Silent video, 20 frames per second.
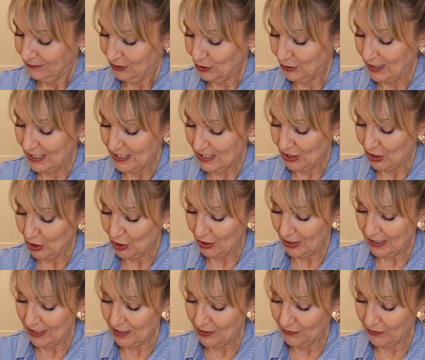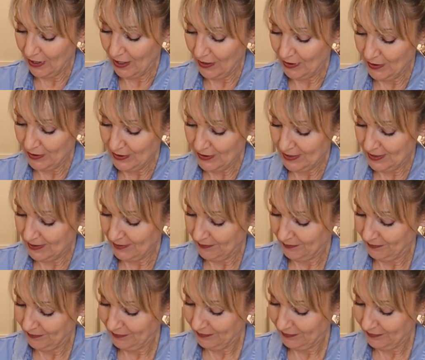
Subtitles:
treats and goodies for others.